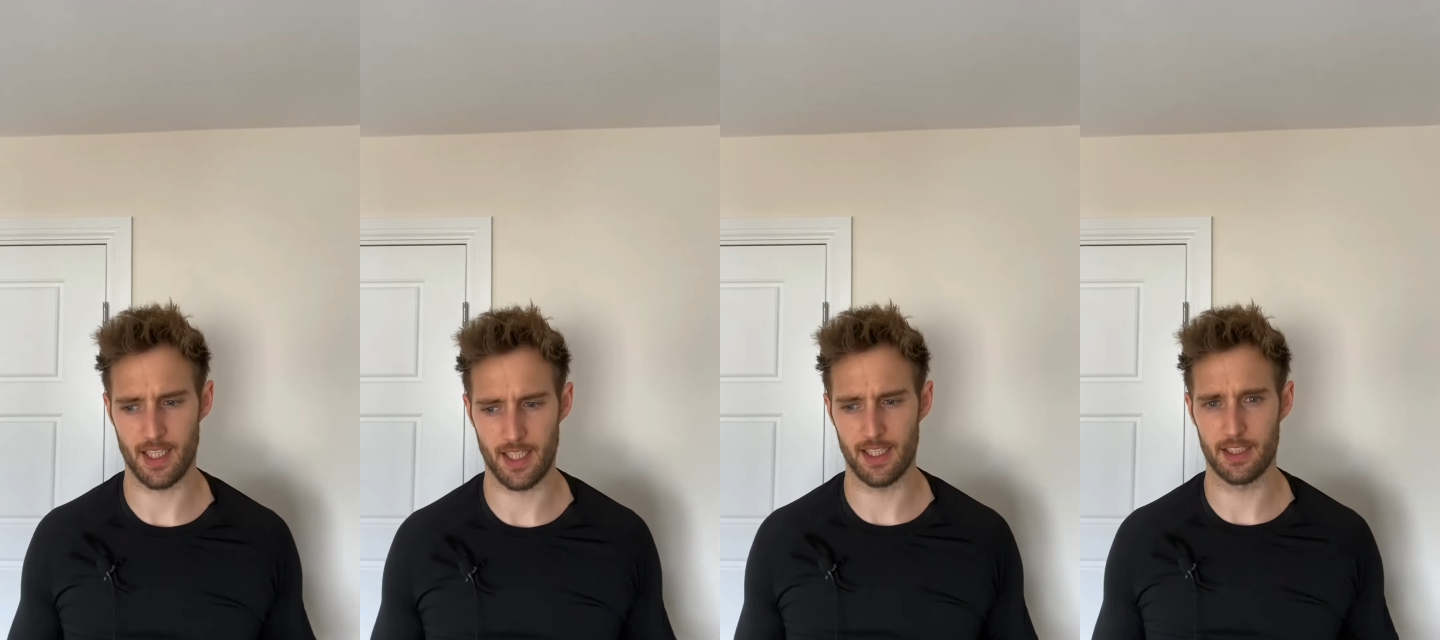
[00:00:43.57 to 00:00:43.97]

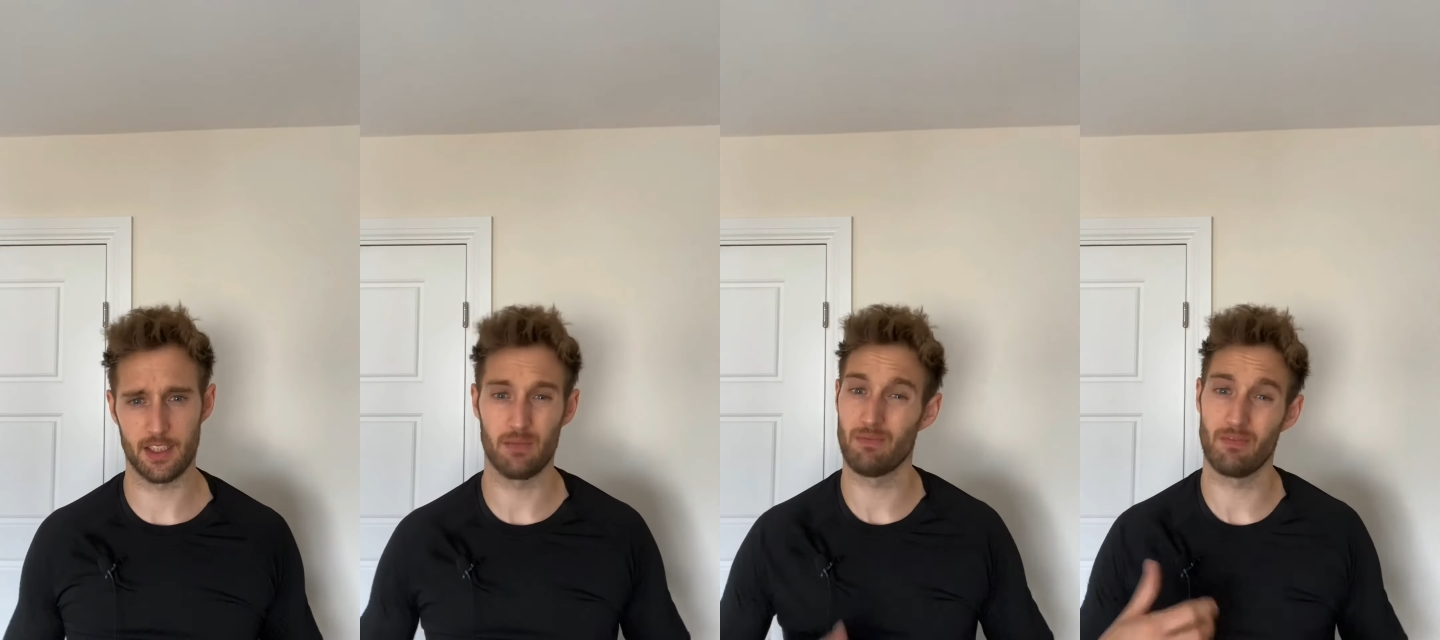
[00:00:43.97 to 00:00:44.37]

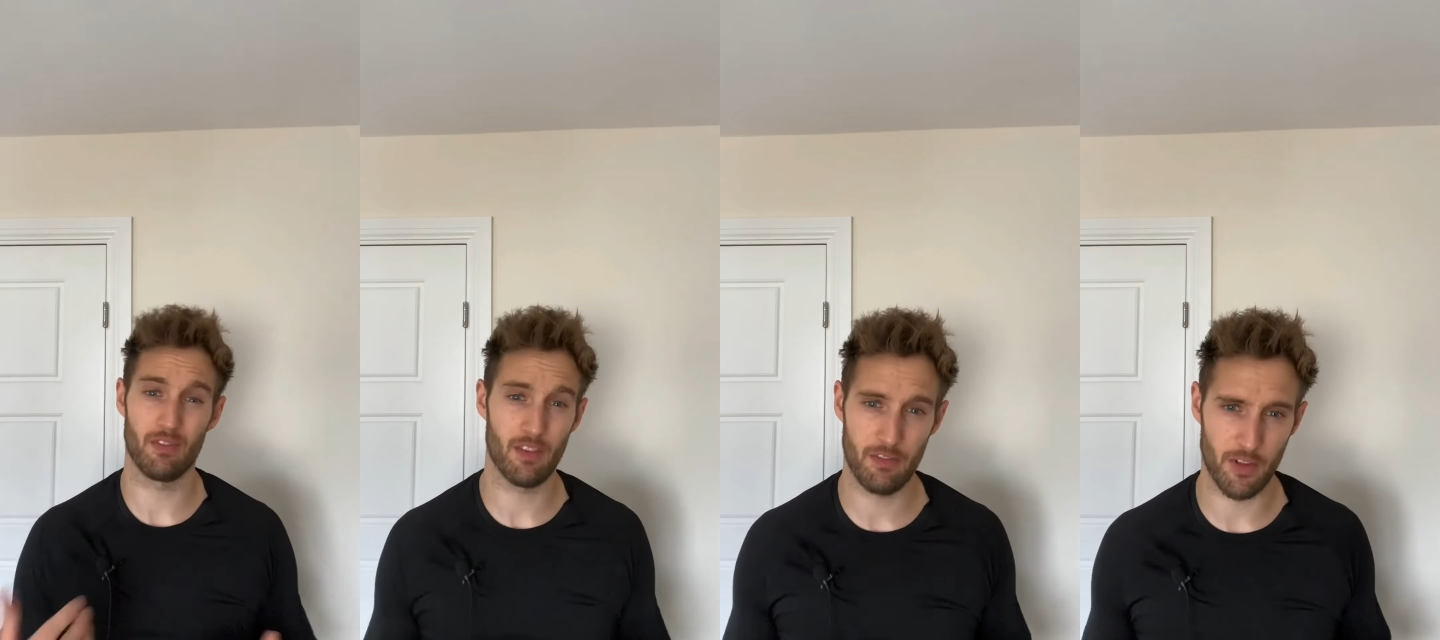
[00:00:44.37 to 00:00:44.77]
is
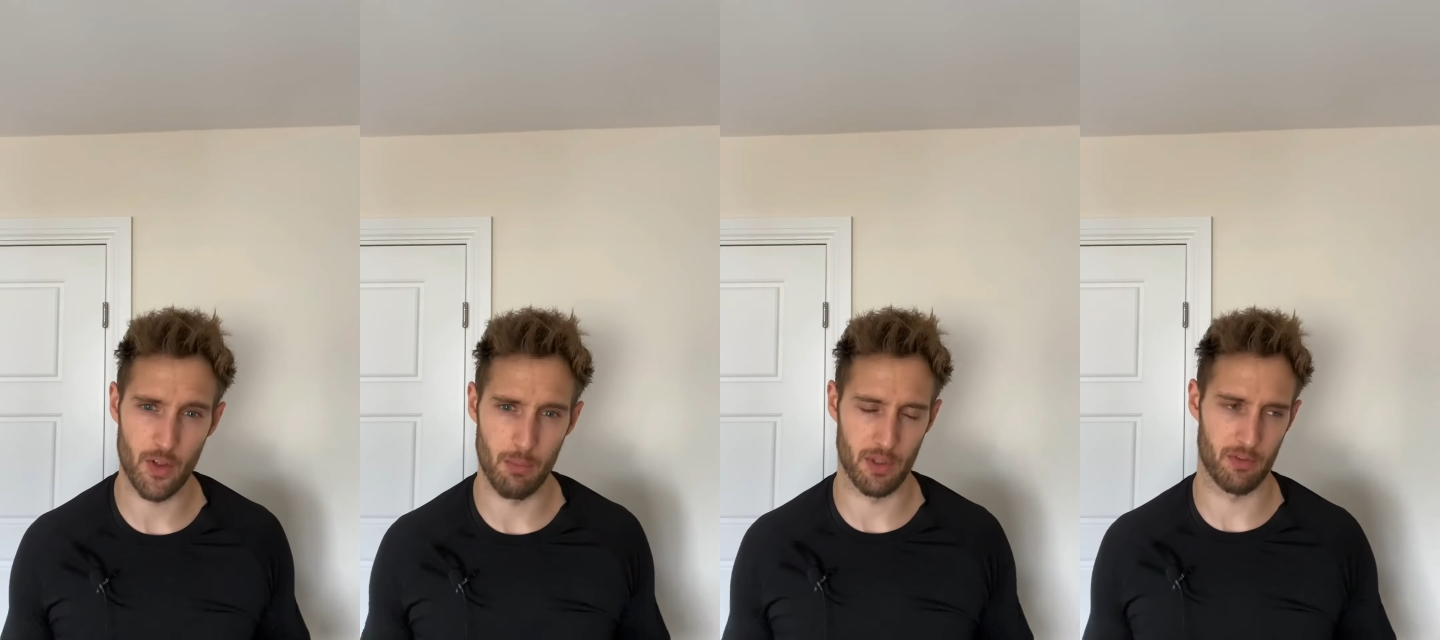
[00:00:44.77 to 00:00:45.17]
for a
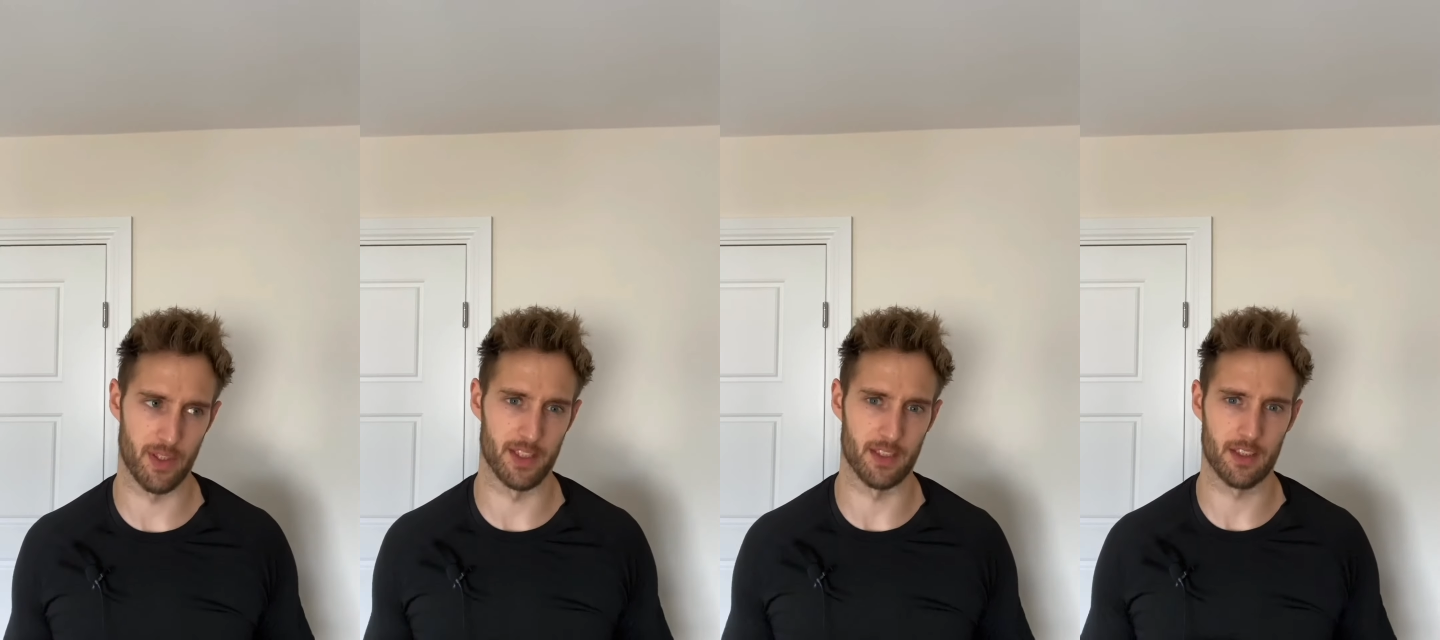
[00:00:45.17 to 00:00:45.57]
number of
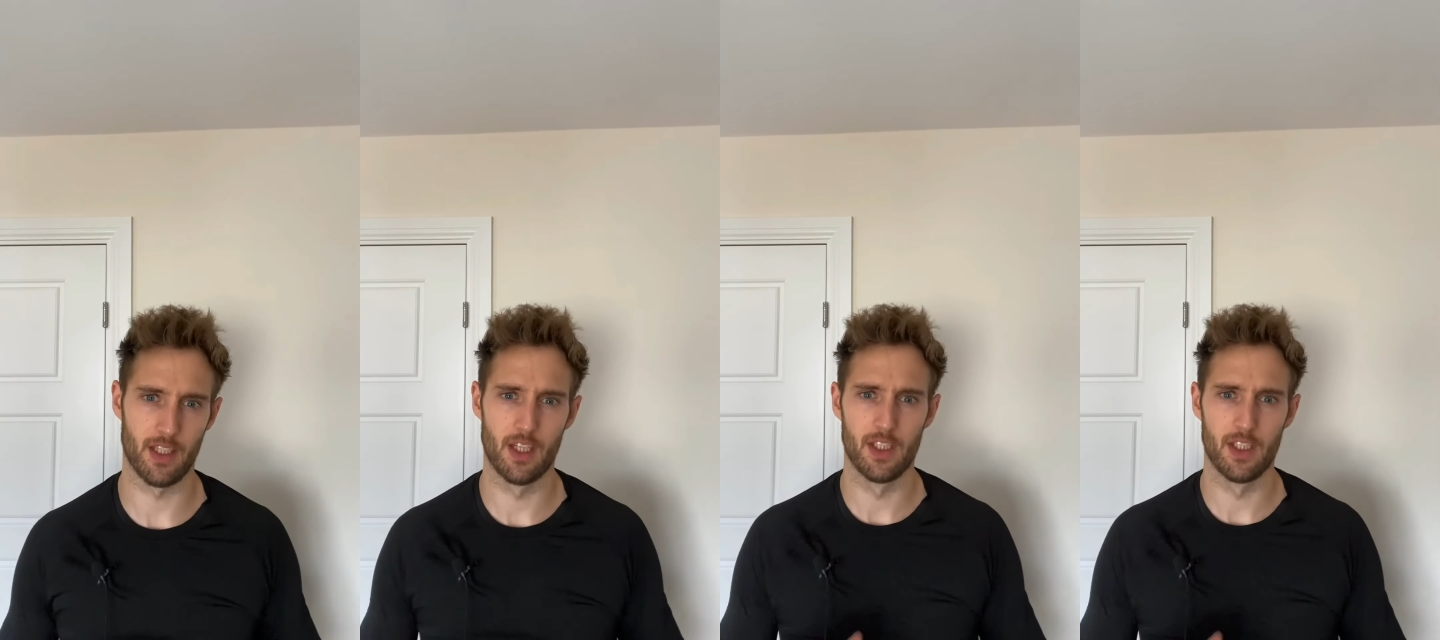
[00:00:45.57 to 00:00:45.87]
reasons.